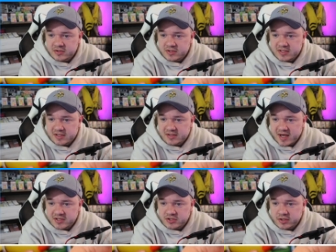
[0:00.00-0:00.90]
interesting
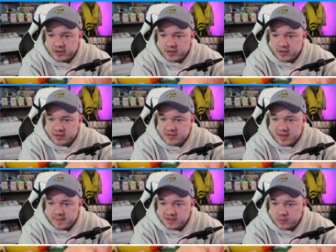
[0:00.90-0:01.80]
texture to
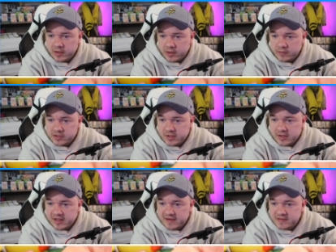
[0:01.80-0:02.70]
them as well, which
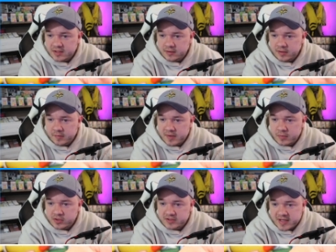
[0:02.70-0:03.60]
gives it a little bit more